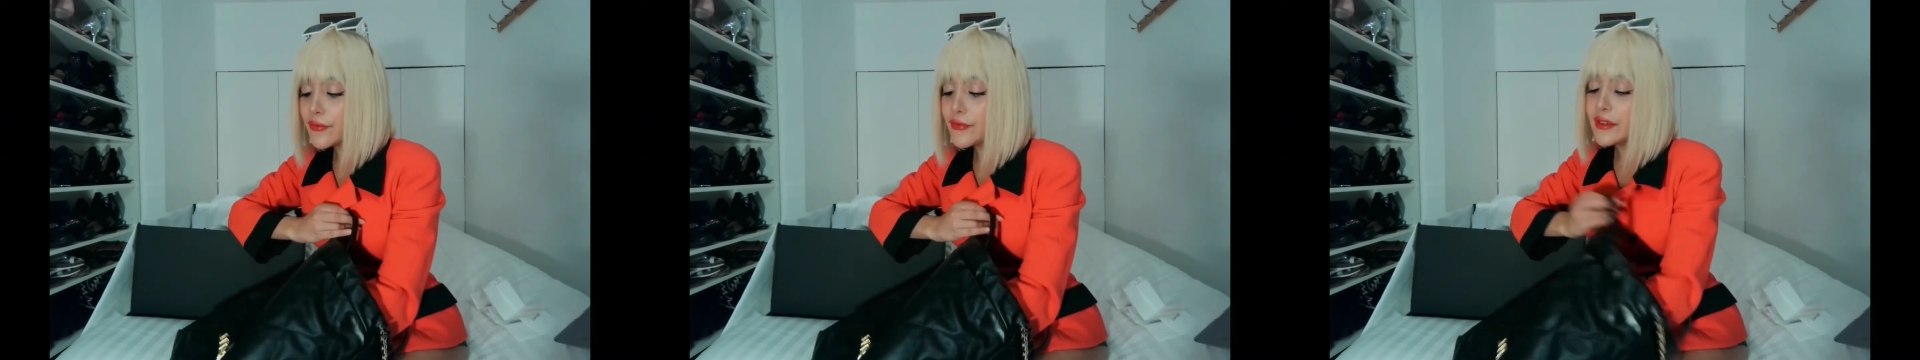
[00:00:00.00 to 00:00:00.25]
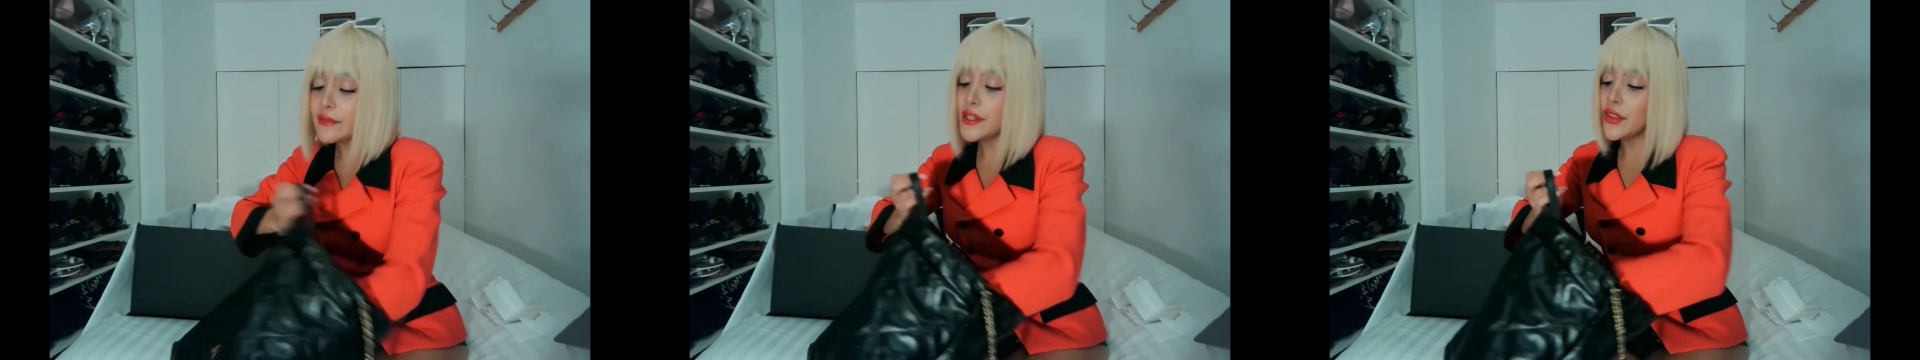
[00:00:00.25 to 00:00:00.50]

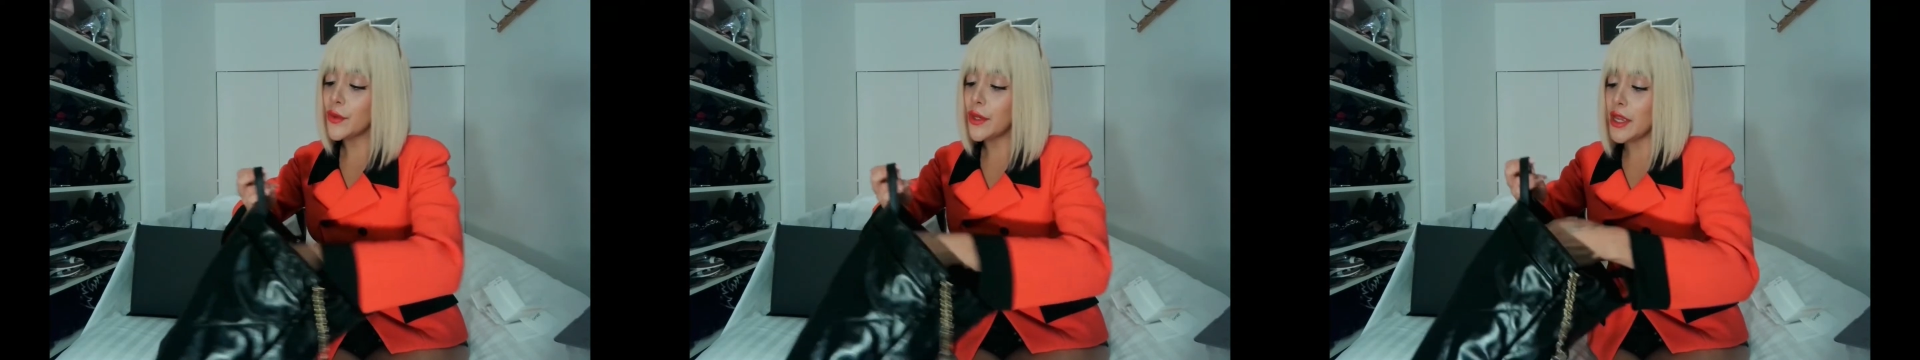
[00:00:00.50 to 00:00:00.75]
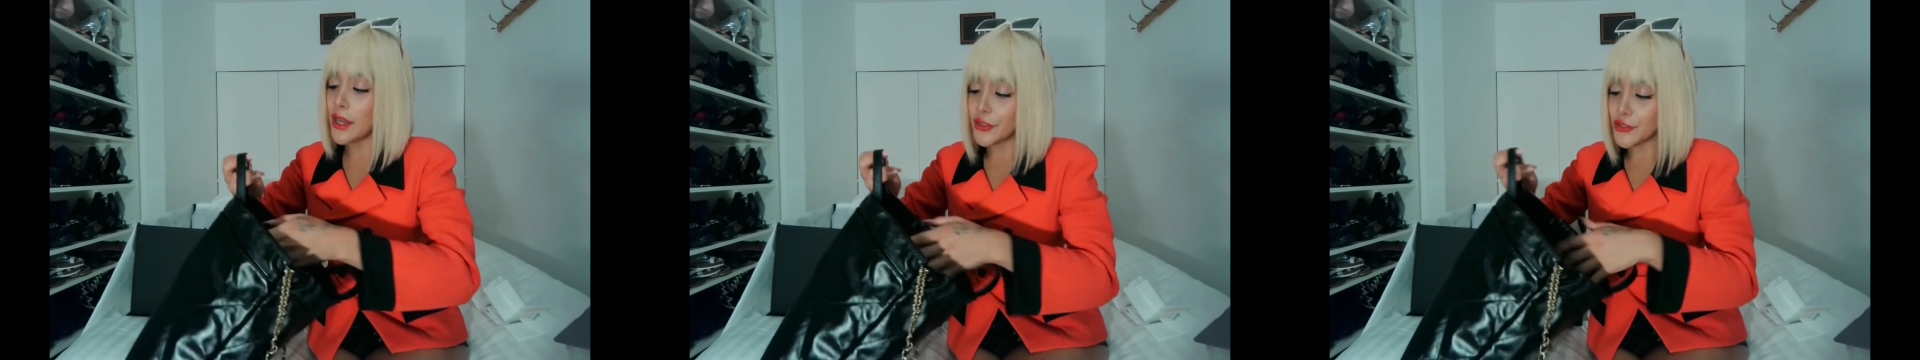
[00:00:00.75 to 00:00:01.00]

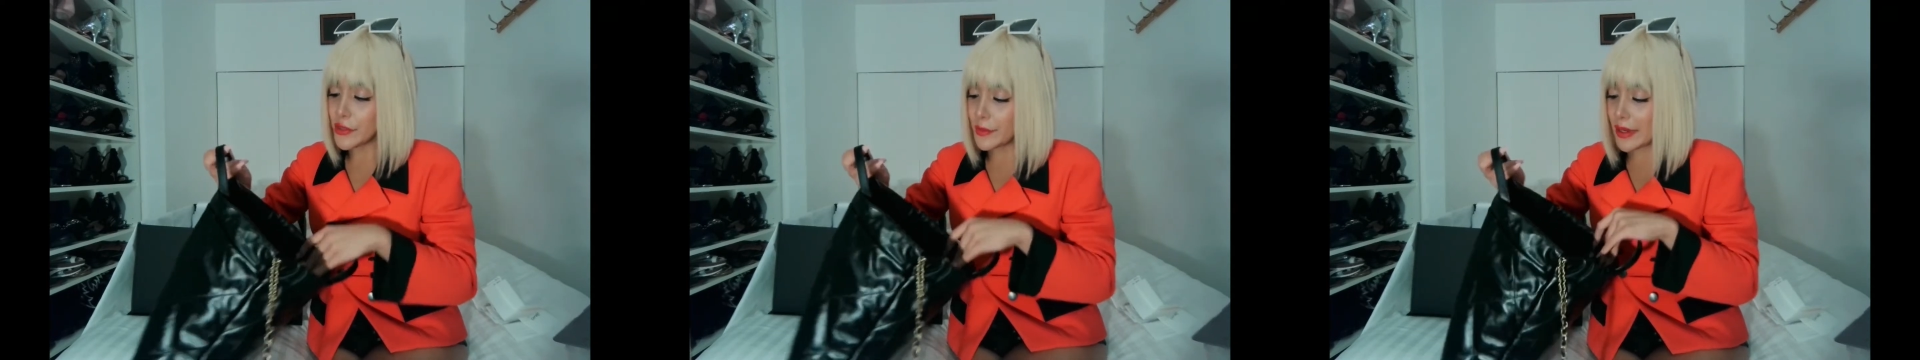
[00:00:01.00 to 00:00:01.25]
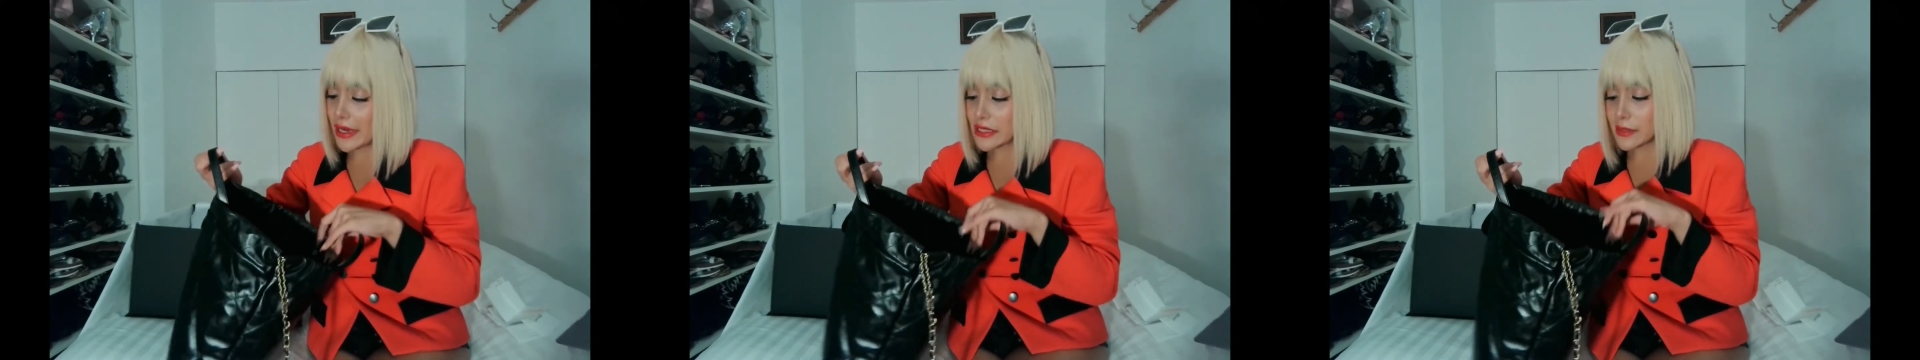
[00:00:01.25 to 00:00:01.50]

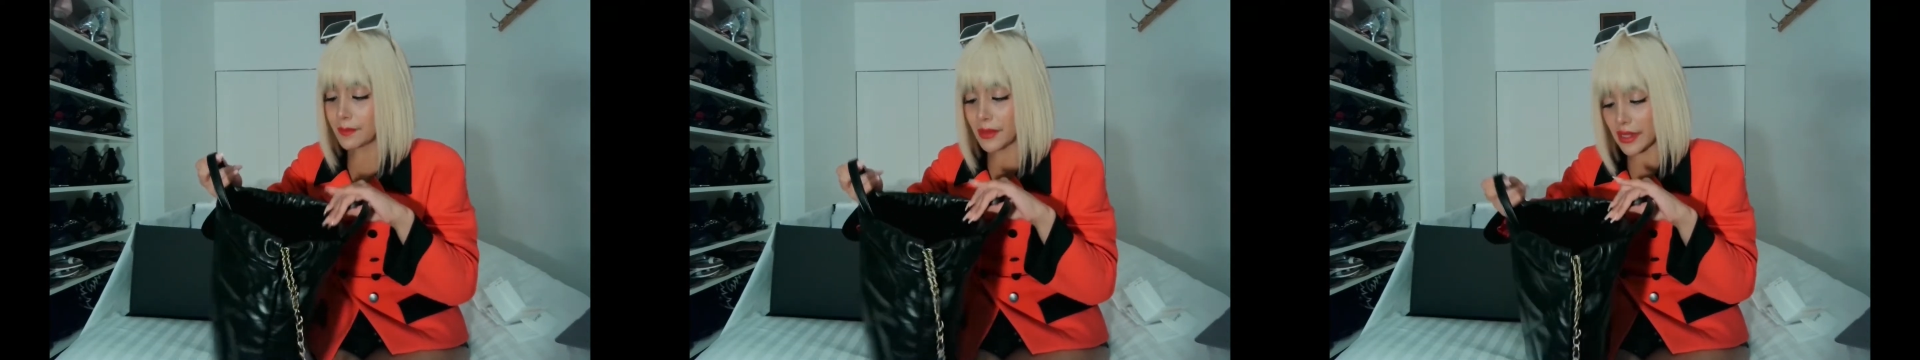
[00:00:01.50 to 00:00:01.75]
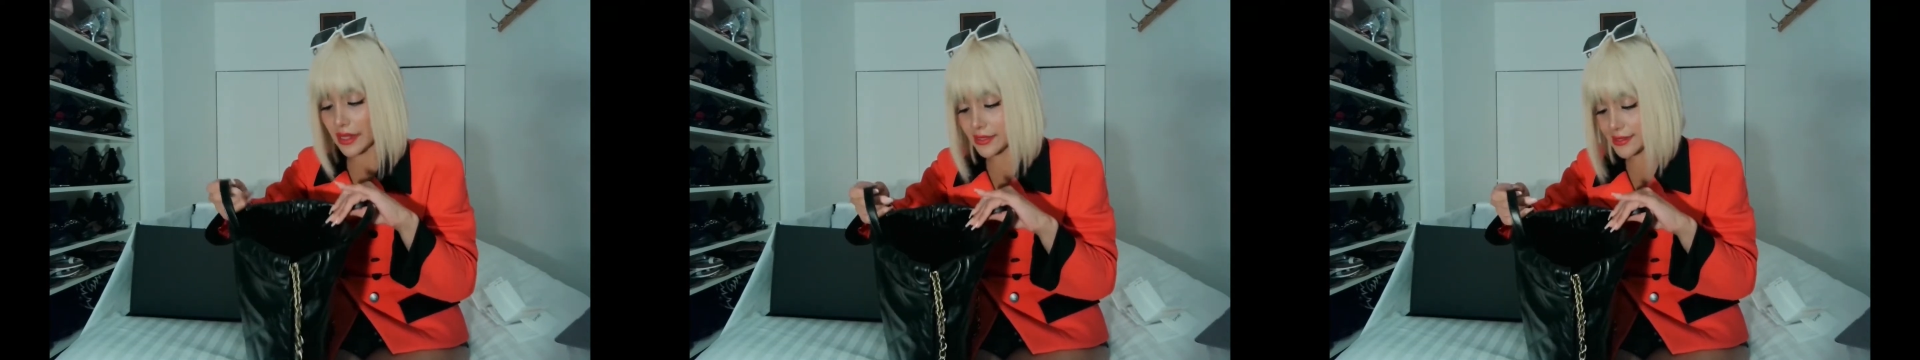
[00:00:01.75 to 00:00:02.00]
$5,300
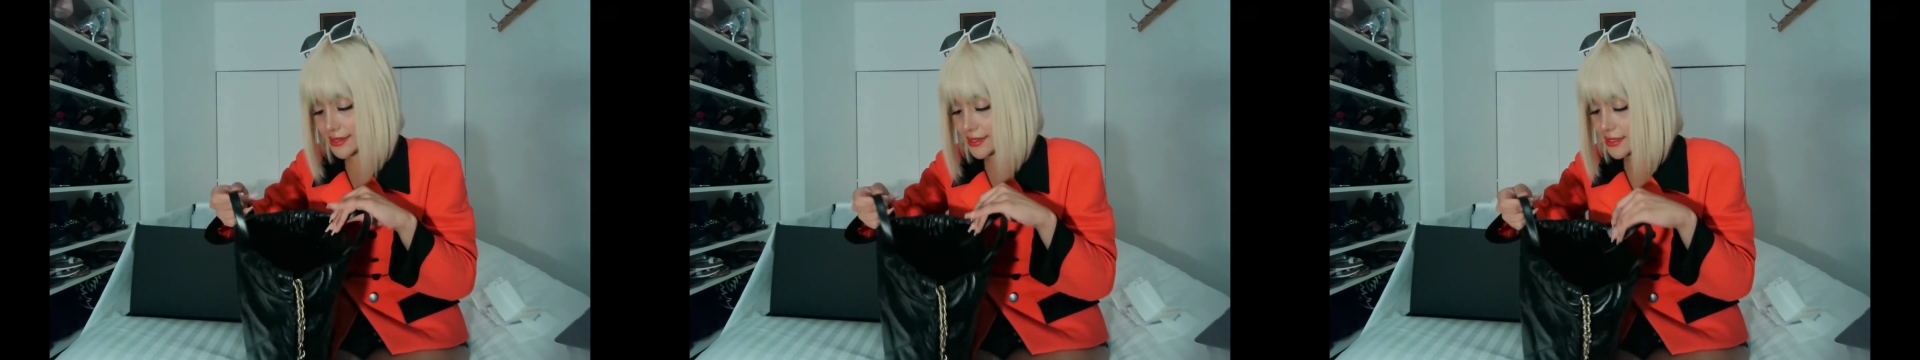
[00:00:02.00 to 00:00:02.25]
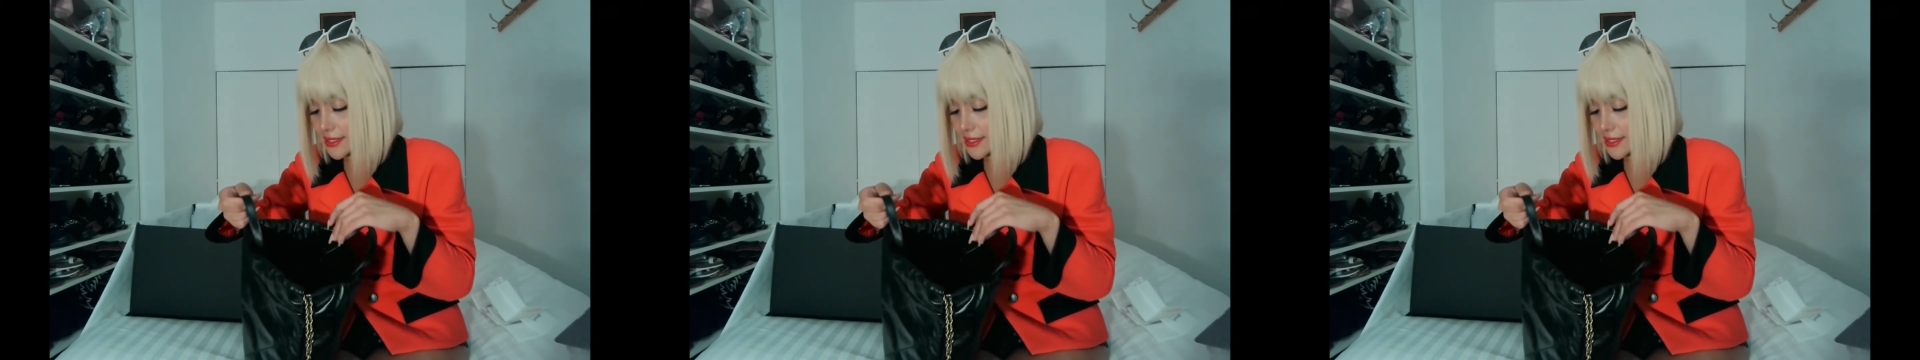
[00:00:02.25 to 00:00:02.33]
plus